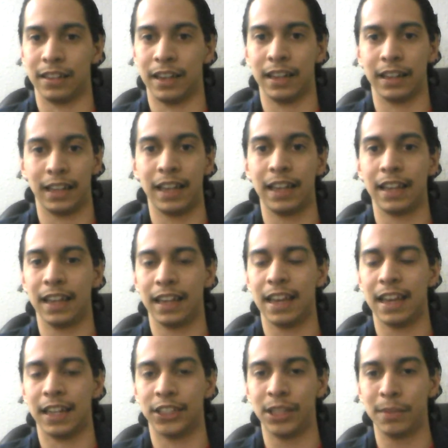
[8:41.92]
he
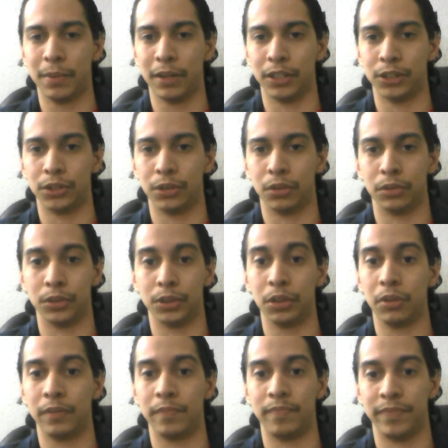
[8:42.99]
had a chip on his shoulder.
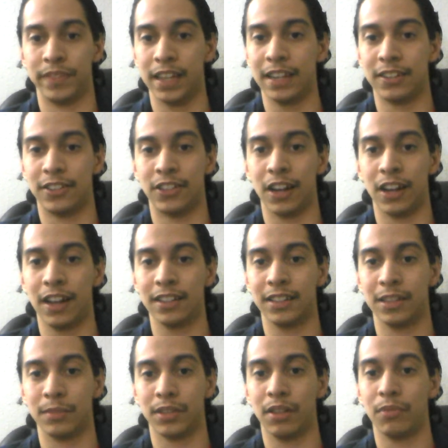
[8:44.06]
So Dennis
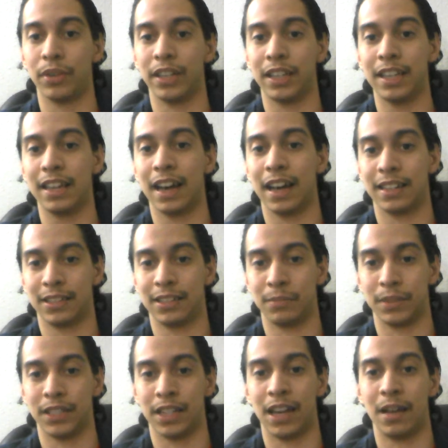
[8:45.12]
Johnson himself, when he got
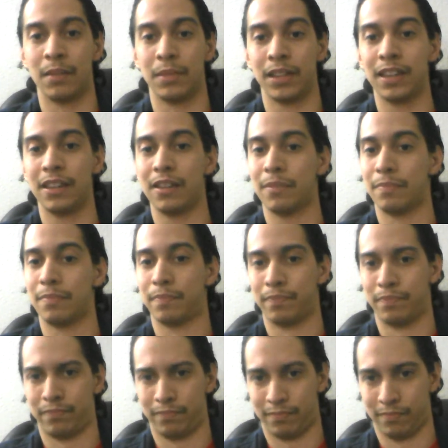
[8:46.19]
some time, he
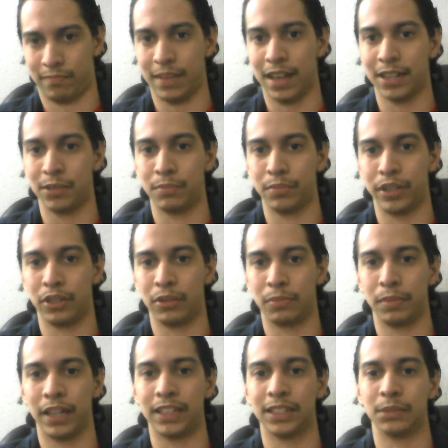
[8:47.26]
had some pretty
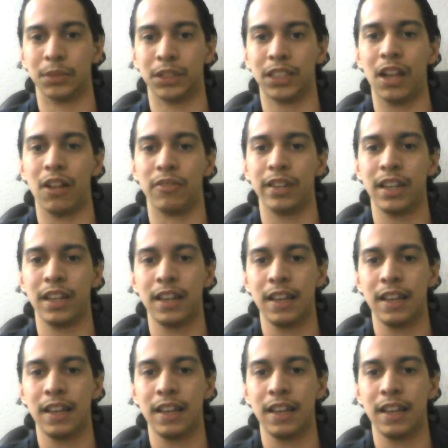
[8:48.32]
good plays himself.